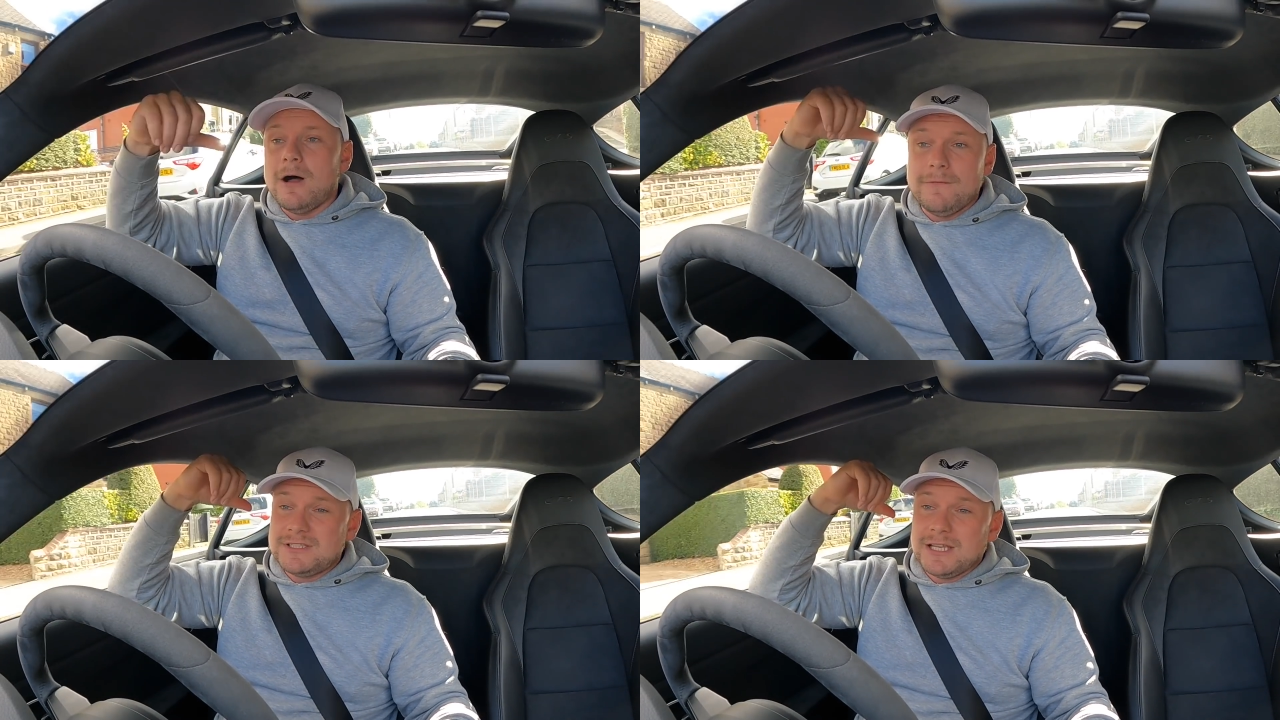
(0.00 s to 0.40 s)

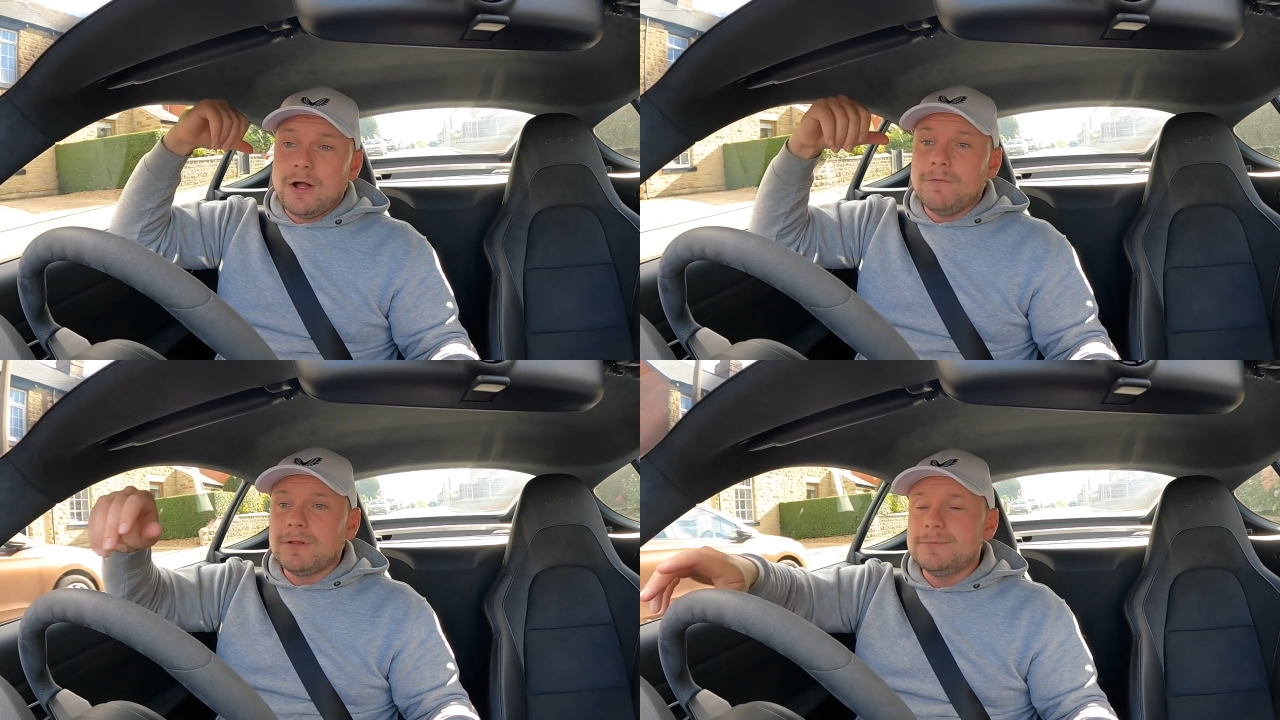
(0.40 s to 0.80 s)
Obviously
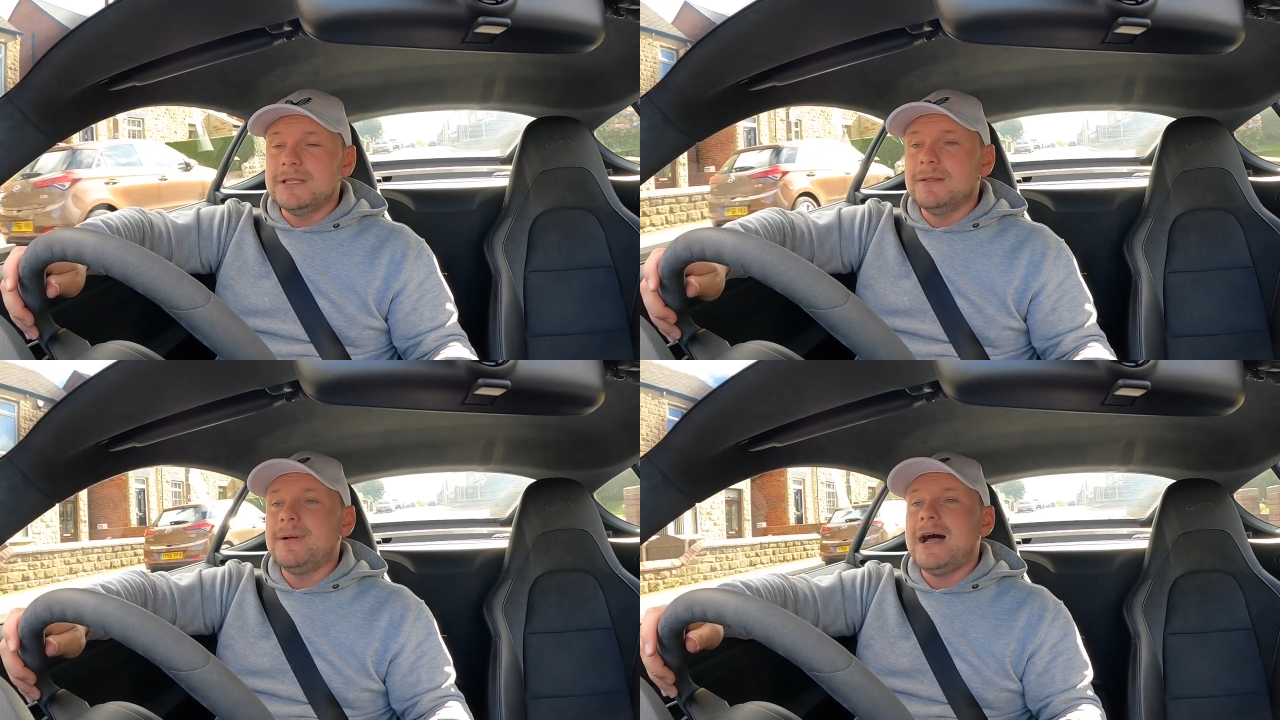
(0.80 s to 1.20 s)
golf clubs
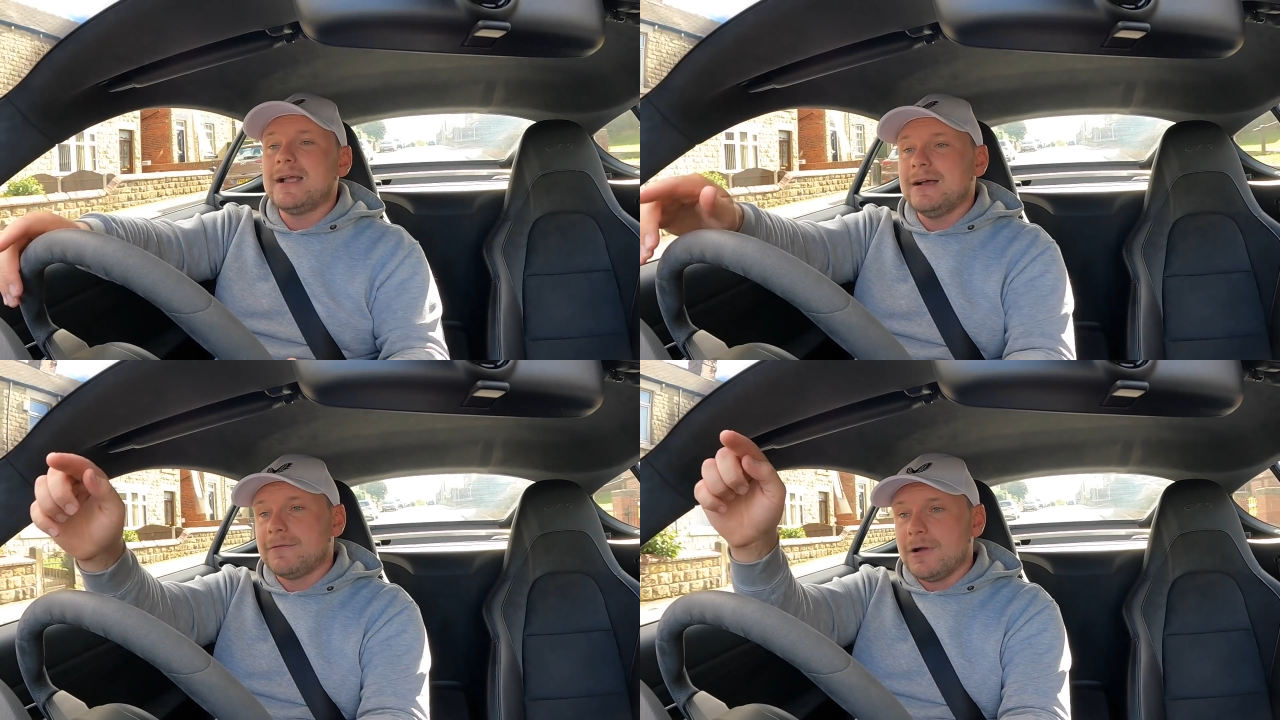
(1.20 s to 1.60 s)
in the
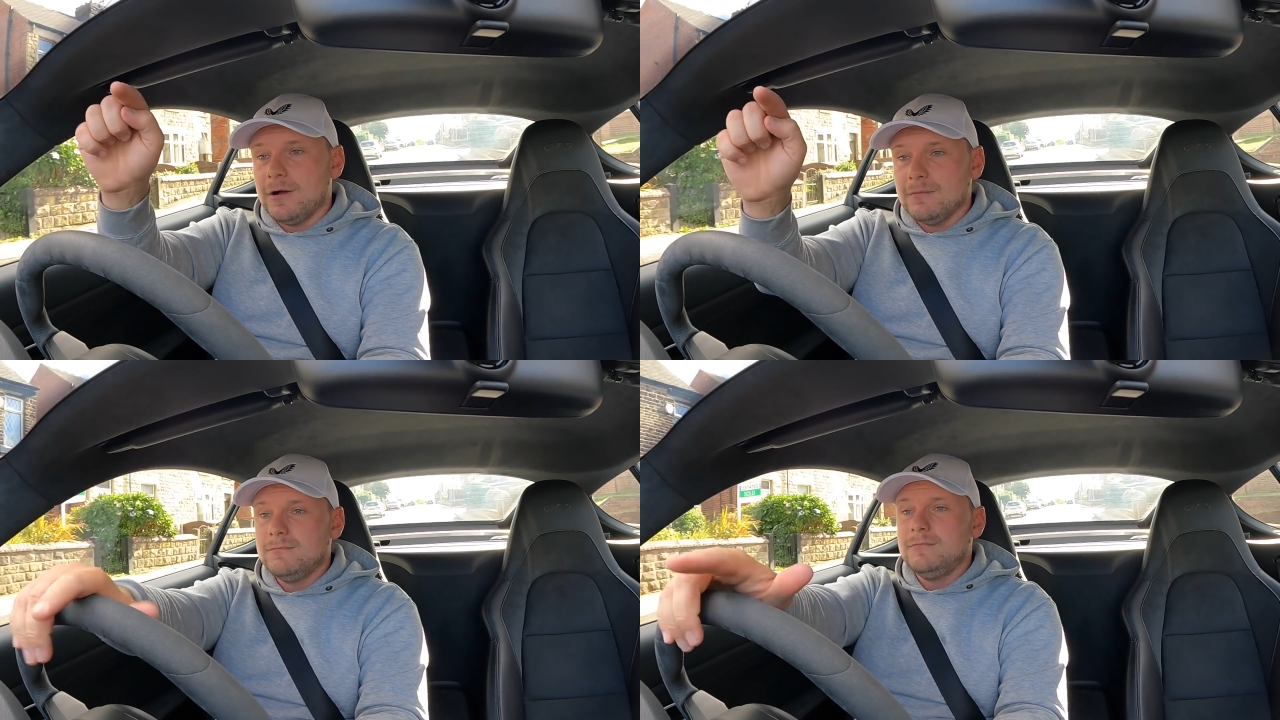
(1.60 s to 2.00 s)
back, I've
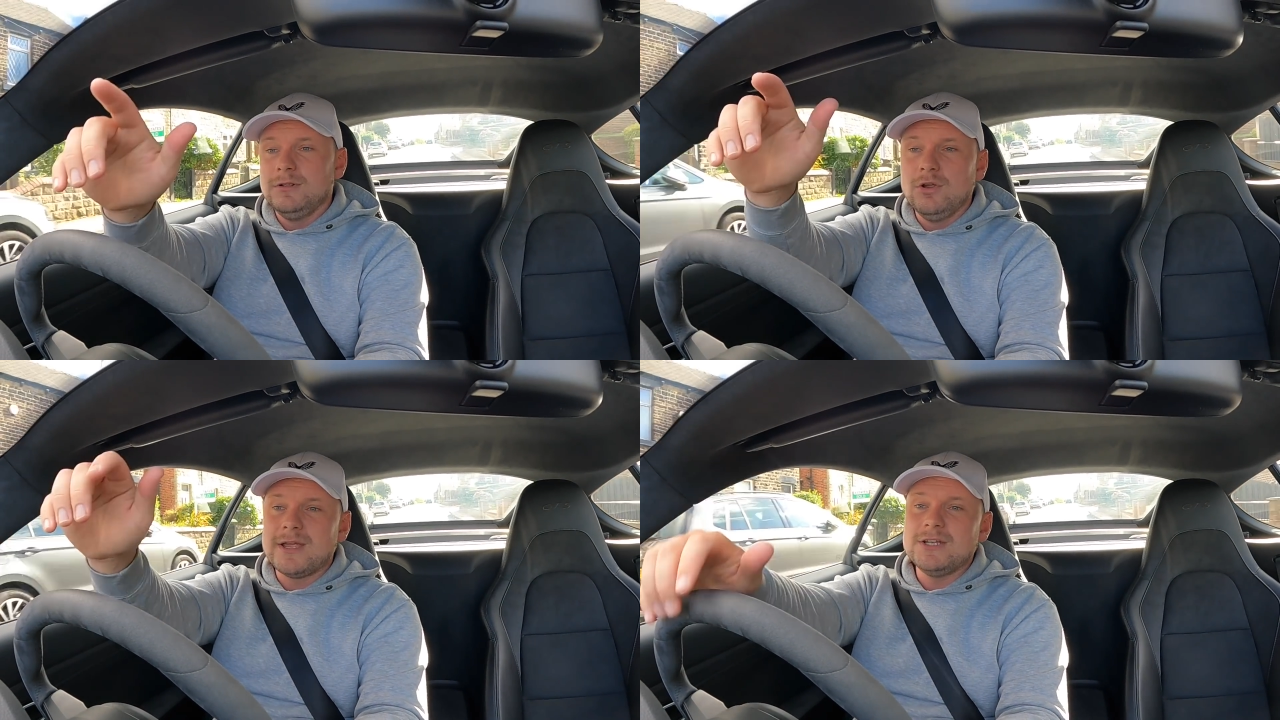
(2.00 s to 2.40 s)
got
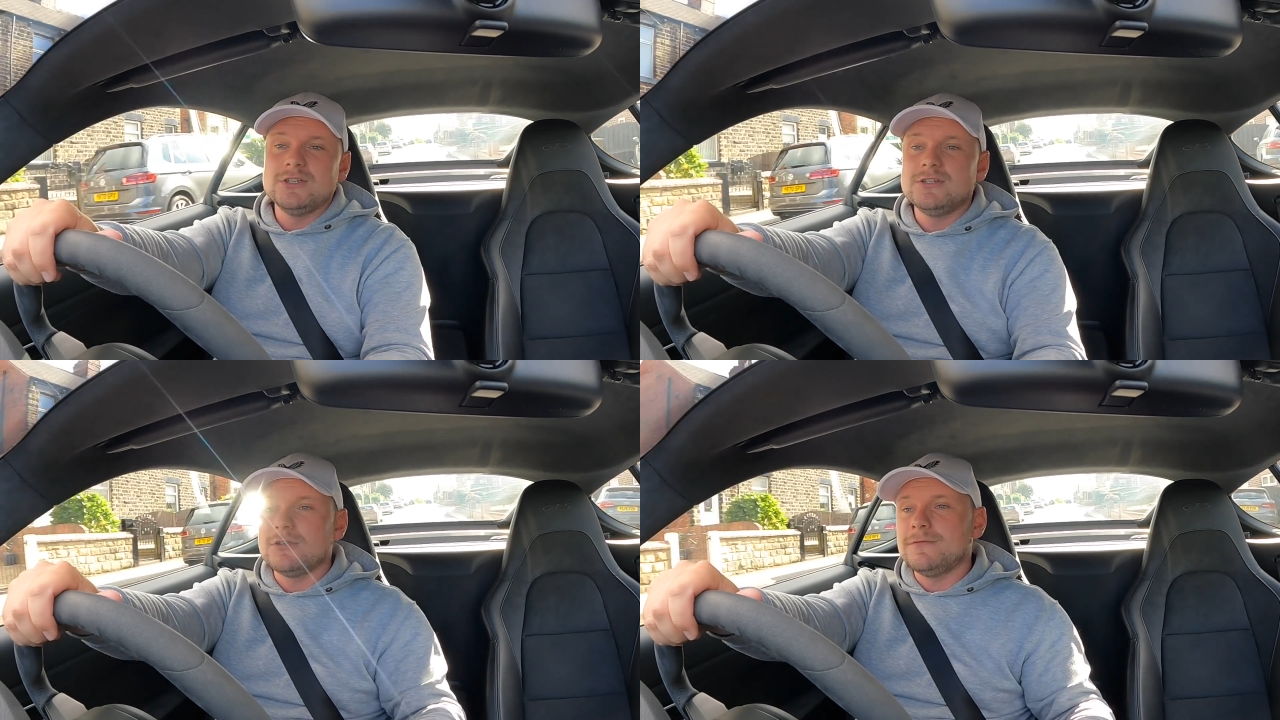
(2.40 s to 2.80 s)
luggage
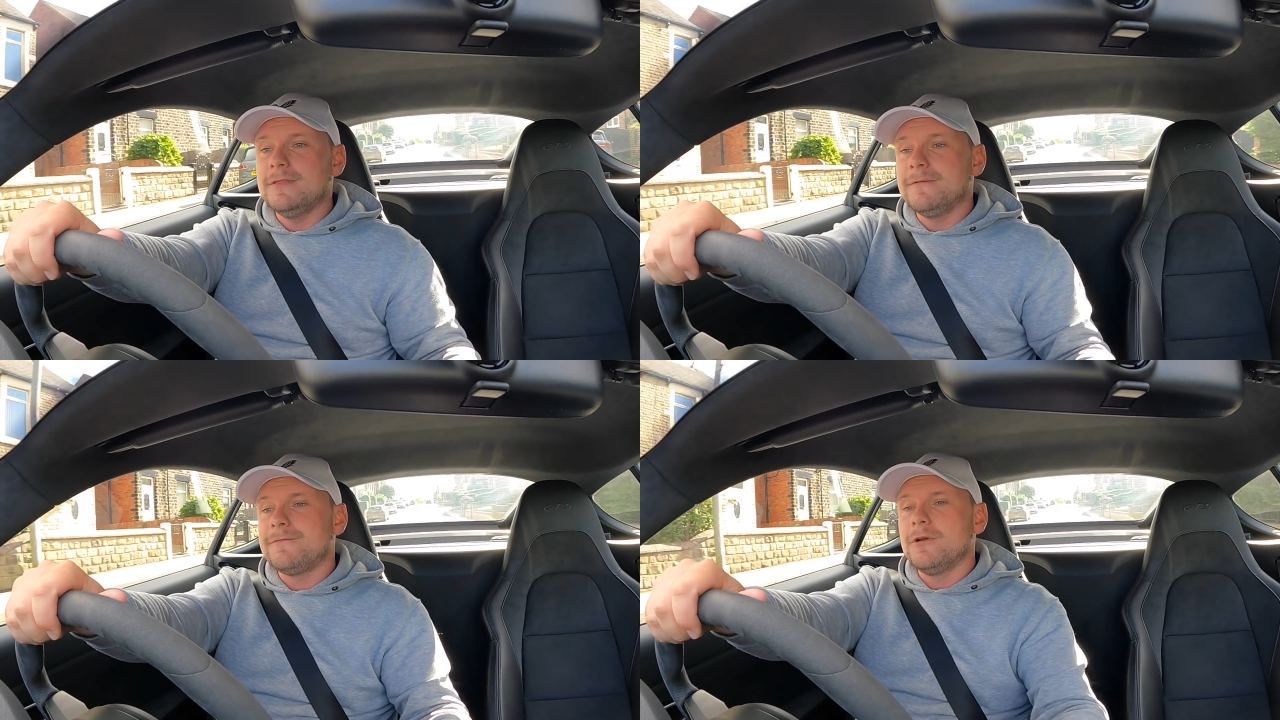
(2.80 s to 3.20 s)
and stuff
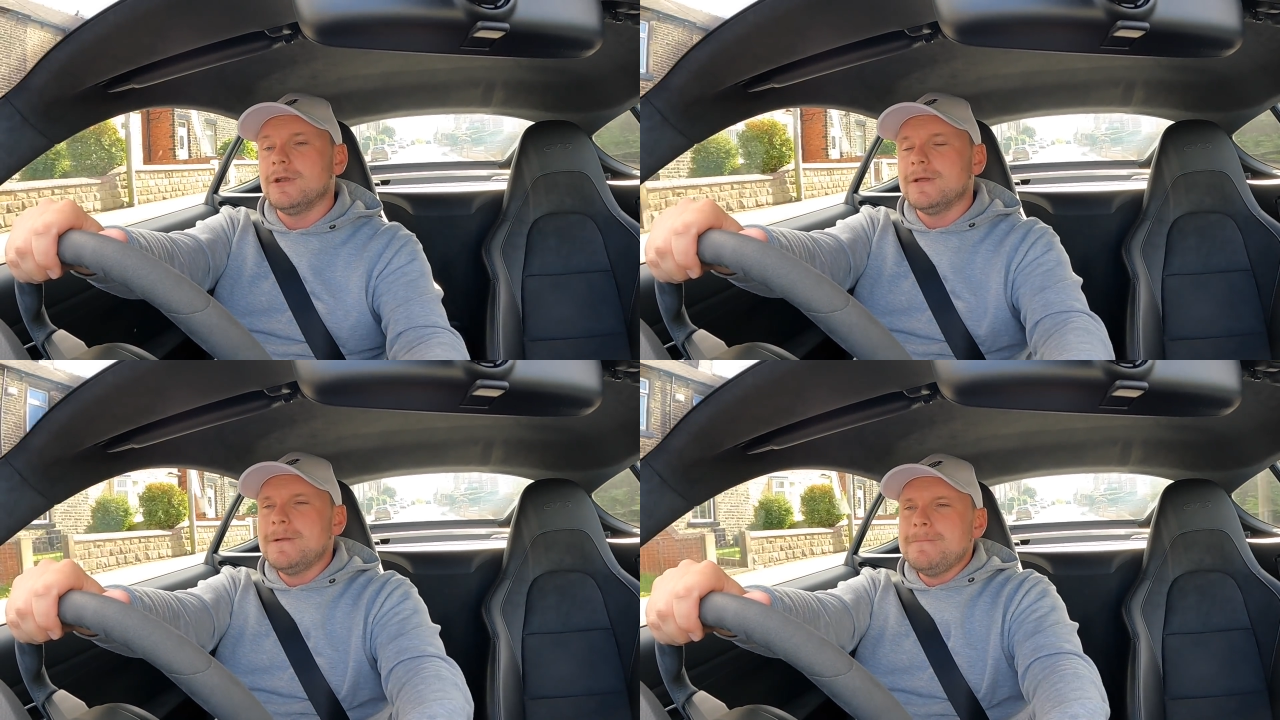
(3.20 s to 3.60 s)
in the
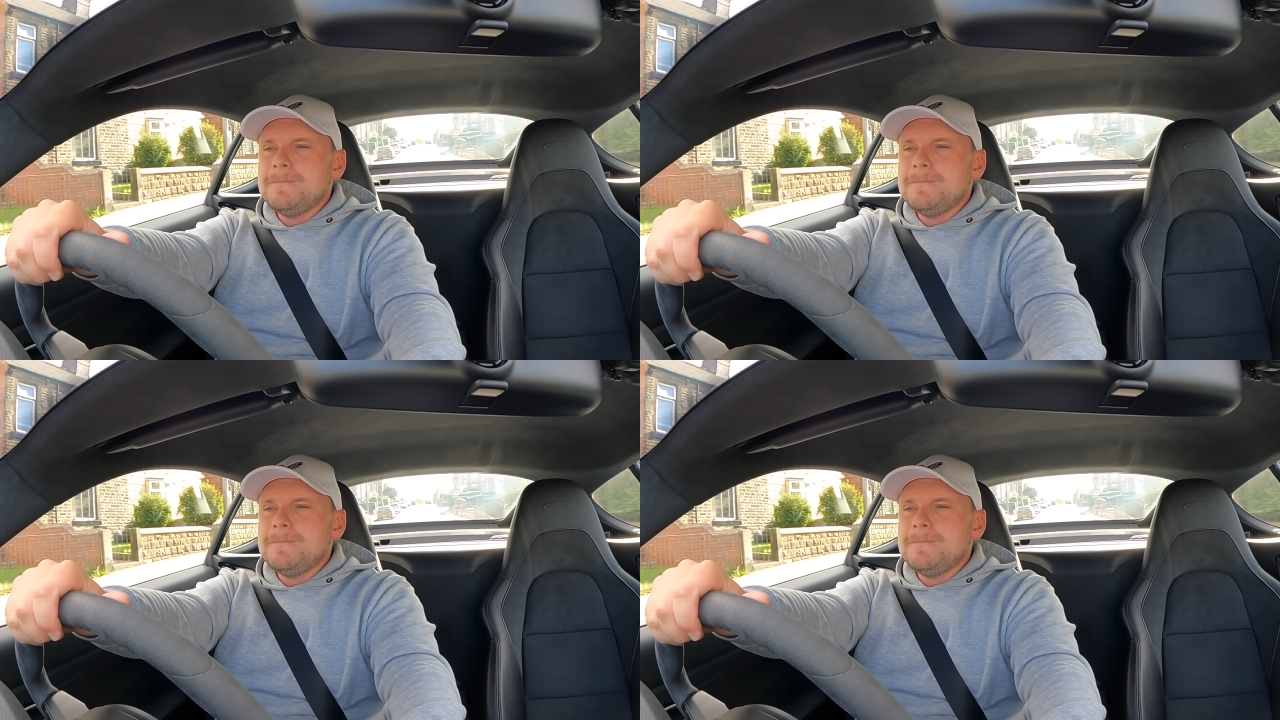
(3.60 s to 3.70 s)
front.